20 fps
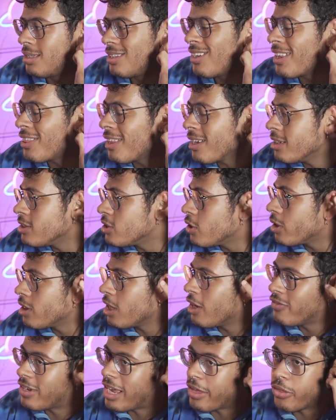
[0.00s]
yeah I think I saw a
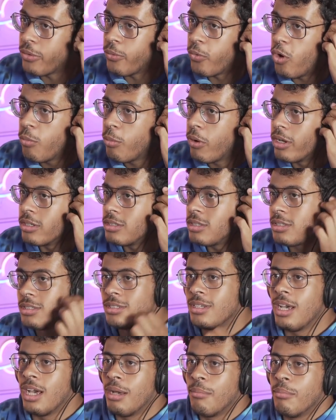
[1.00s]
Love, Death, and Robots
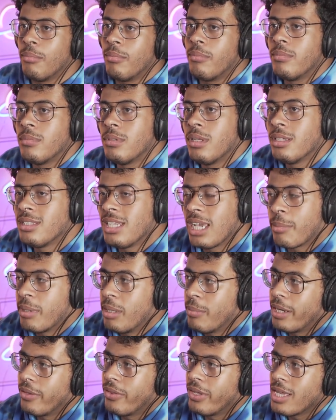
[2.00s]
um, segment
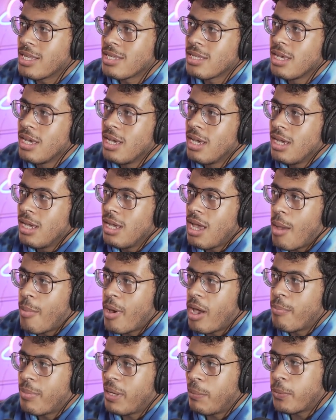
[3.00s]
about this
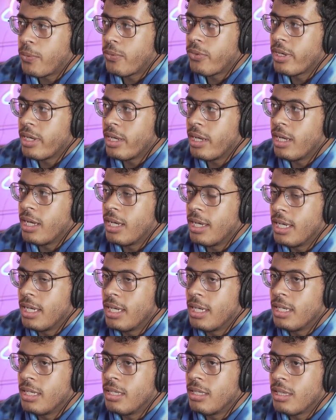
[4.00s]
about people that
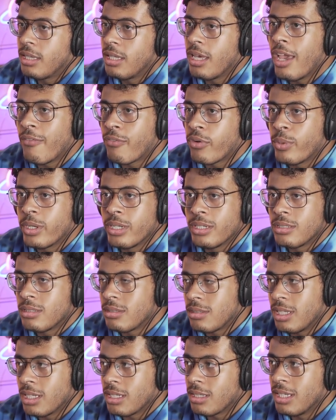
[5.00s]
uh that everyone had
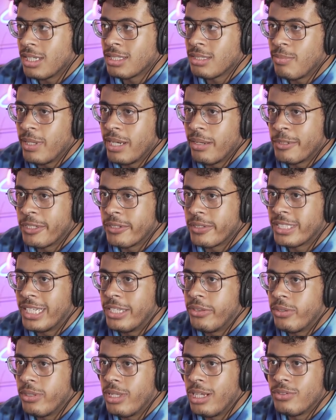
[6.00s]
like ex- been able to
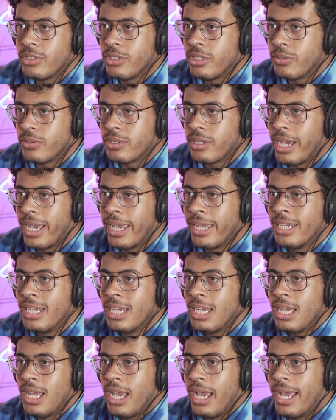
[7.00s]
extend their life so they don't die,
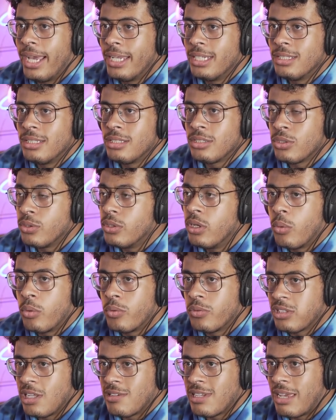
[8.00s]
and so no one
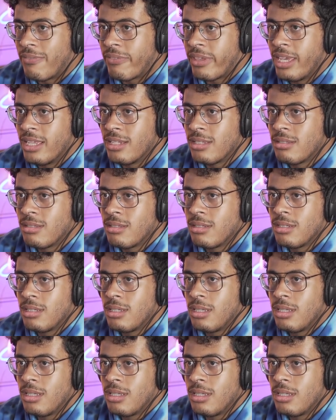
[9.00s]
was allowed to have kids.